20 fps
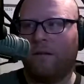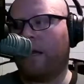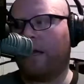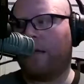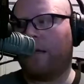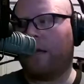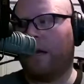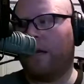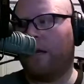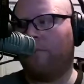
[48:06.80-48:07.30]

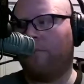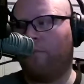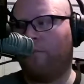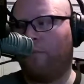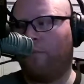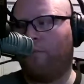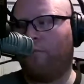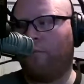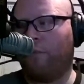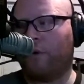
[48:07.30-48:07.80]
can kind of
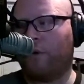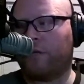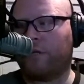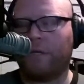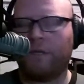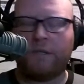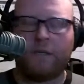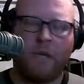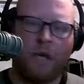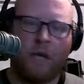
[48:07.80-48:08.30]
push
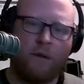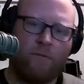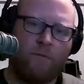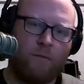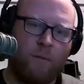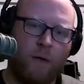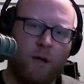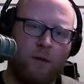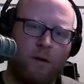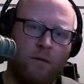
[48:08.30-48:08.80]
things ahead
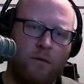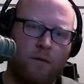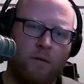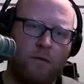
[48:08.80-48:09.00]
from there.